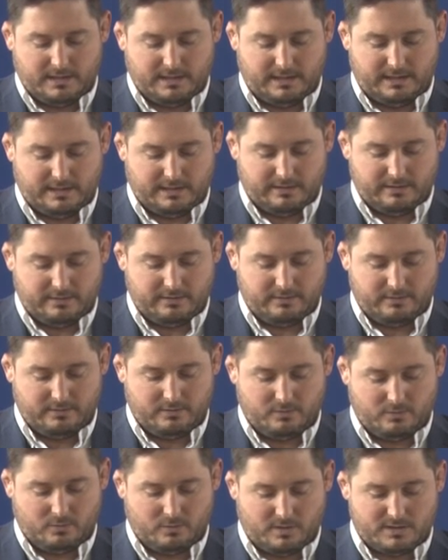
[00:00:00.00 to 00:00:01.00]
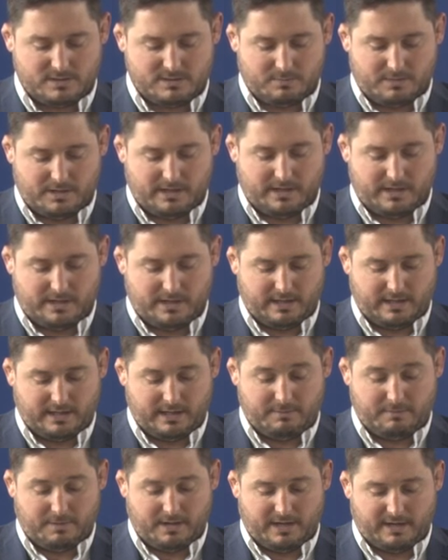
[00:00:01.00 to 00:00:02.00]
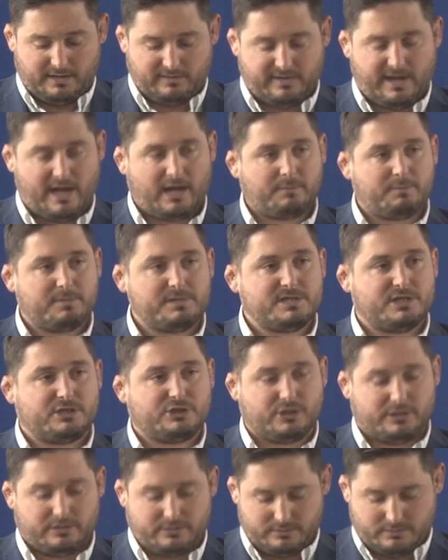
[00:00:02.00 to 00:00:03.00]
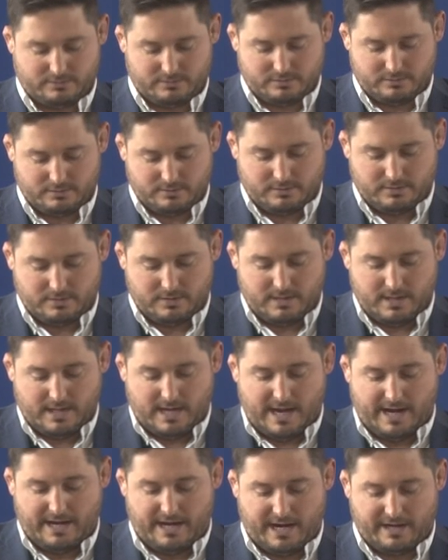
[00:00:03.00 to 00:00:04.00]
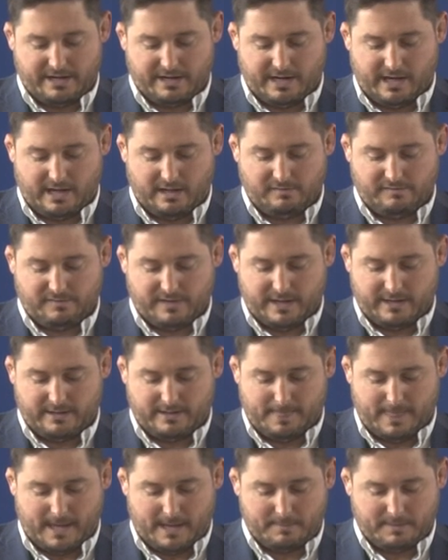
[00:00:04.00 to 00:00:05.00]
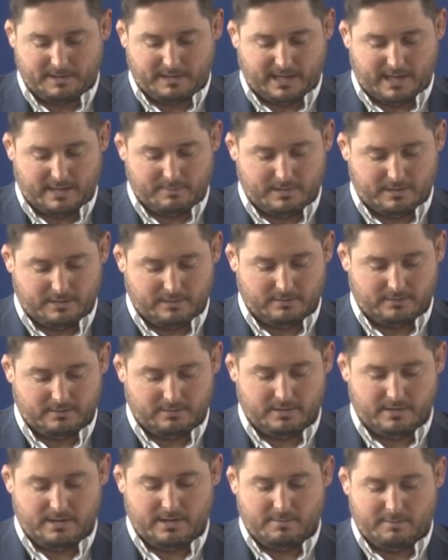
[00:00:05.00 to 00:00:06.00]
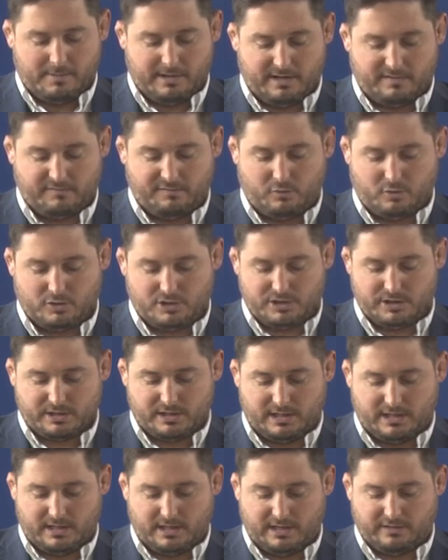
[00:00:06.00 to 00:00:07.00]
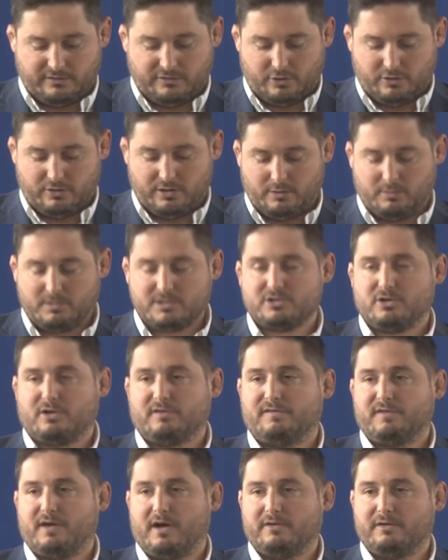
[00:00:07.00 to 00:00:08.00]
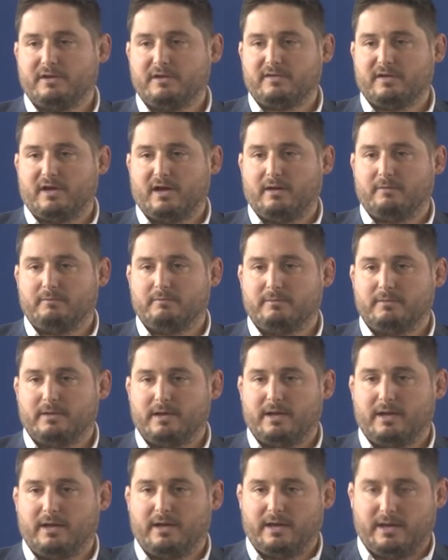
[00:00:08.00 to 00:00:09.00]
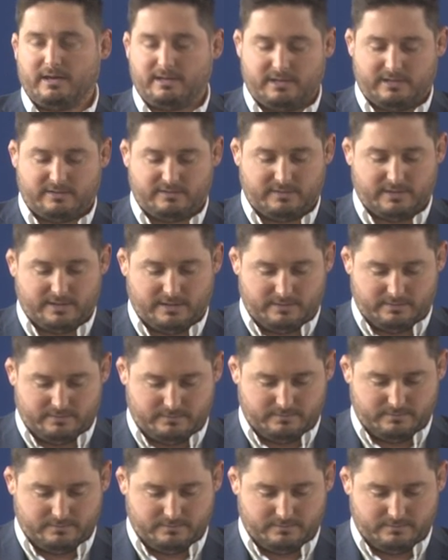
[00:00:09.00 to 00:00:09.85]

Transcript: Ian was my, in my exact position and had an LVAD and became ill, but unfortunately a donor was not found in time and he's dead.